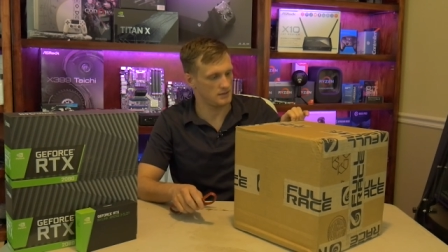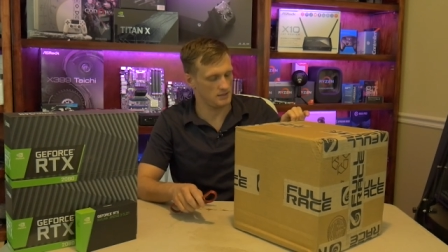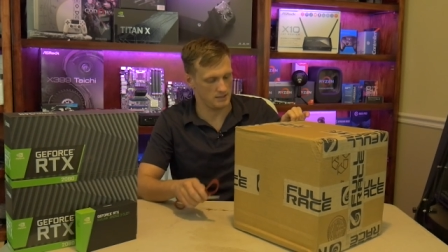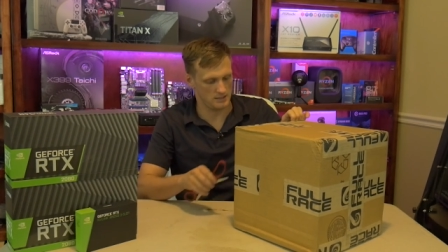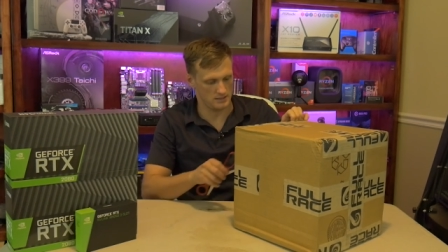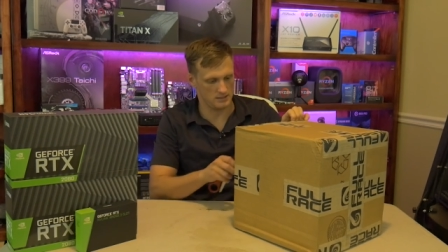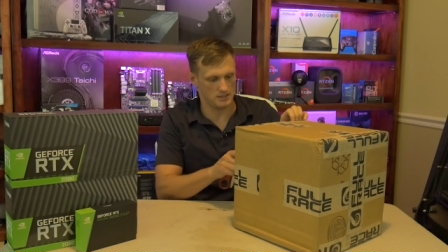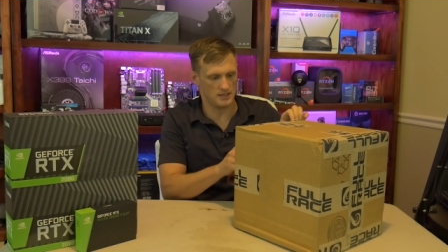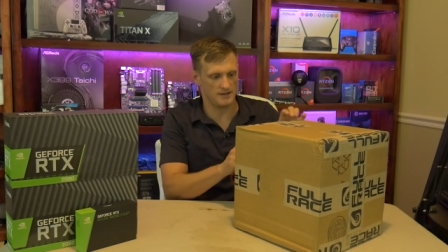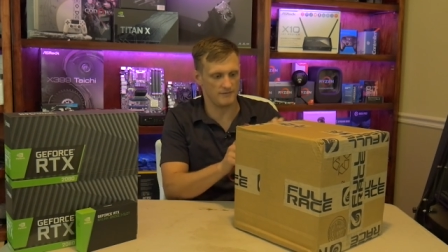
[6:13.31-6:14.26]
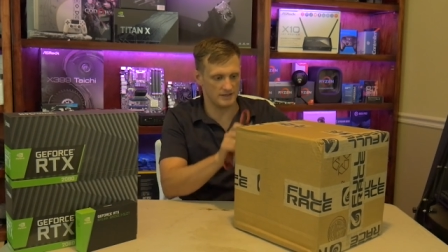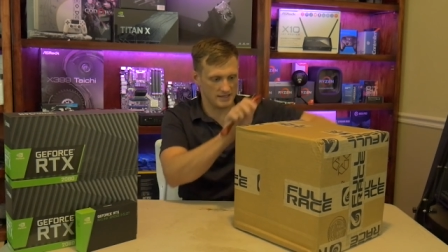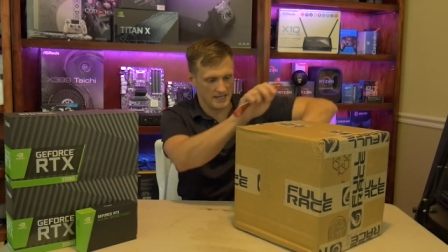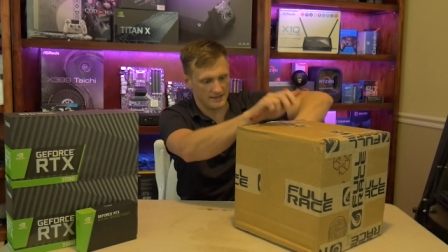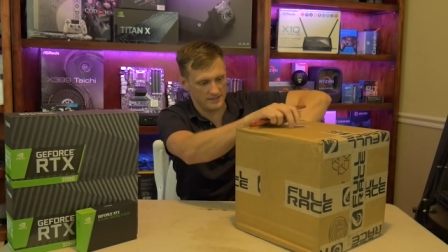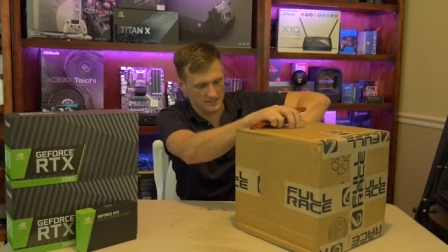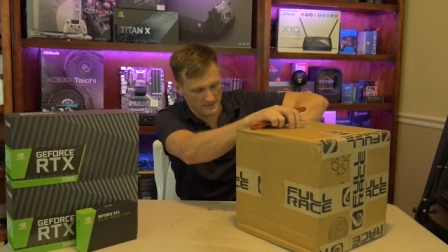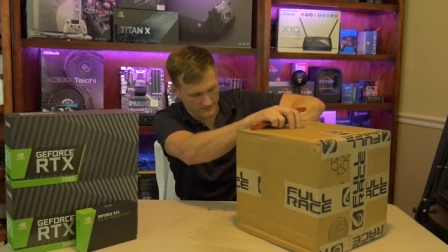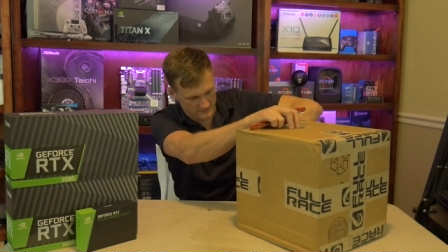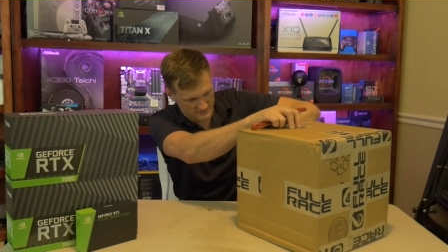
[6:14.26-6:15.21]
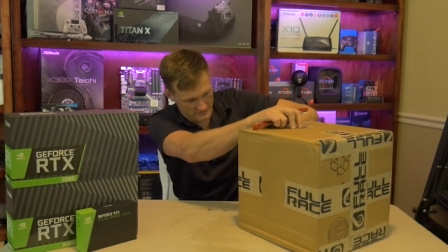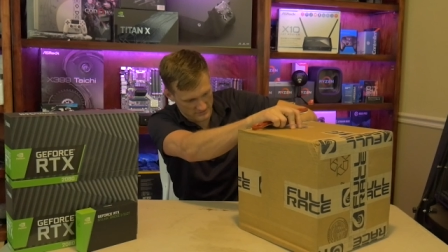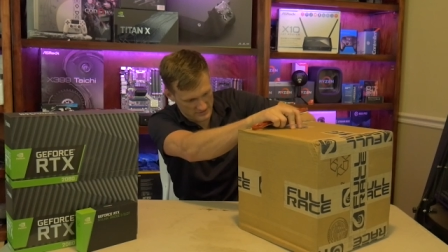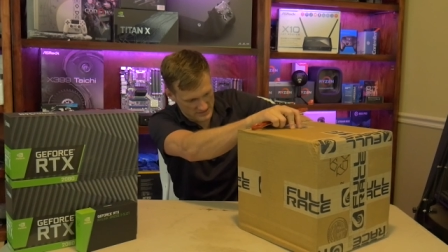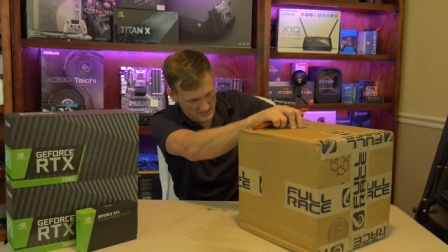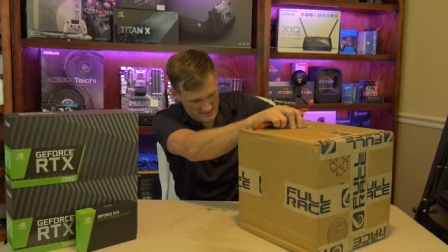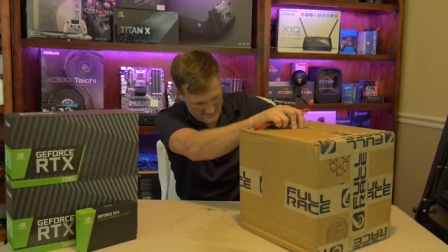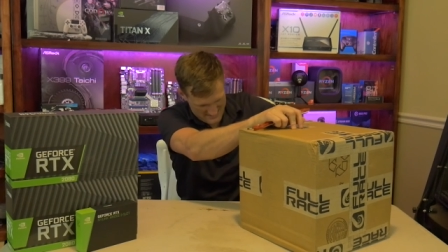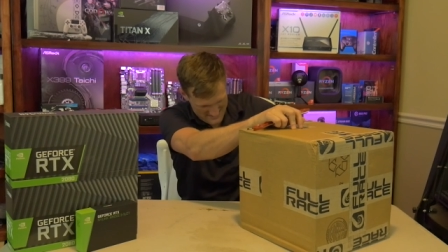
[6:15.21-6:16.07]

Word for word: And uh, I finally had the opportunity,